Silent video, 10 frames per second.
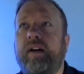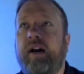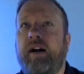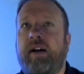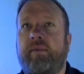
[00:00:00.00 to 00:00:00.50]

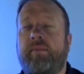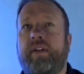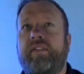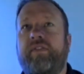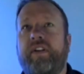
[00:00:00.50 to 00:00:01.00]
Um,
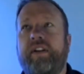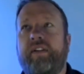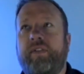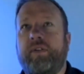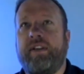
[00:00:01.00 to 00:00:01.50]
and funny
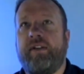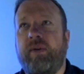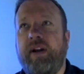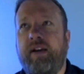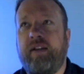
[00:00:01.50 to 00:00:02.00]
enough, you said
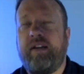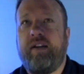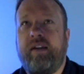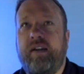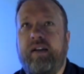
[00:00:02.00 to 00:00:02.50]
rail
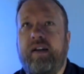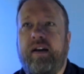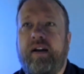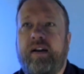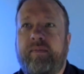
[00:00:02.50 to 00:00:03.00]
and
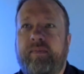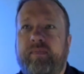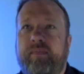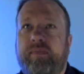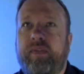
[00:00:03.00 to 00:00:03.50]

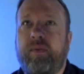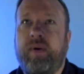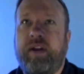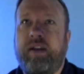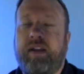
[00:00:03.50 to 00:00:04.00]
um, the
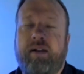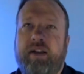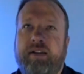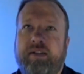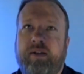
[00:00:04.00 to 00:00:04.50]
way, and
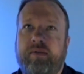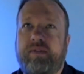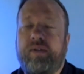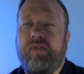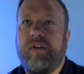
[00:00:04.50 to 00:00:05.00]
not to go
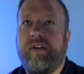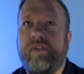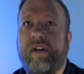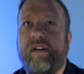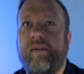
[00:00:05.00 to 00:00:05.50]
too far off
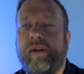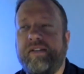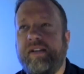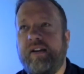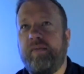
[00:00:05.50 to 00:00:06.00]
track here about
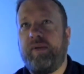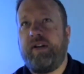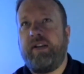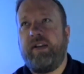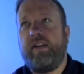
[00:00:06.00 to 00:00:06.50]
Assignar, but
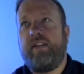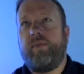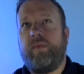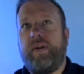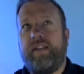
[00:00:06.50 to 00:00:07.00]
the
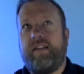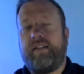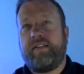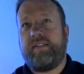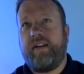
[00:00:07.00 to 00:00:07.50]
way that
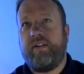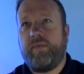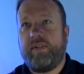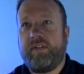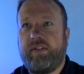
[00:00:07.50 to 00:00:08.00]
Assignar
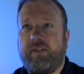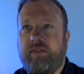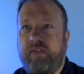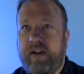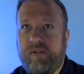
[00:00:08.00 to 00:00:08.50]
was
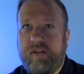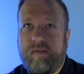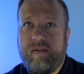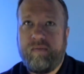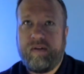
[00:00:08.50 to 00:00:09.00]

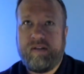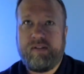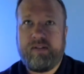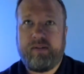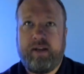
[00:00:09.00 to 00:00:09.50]
founded
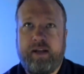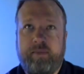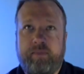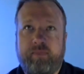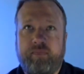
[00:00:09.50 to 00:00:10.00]
was
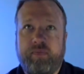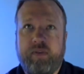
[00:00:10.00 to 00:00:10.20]
um,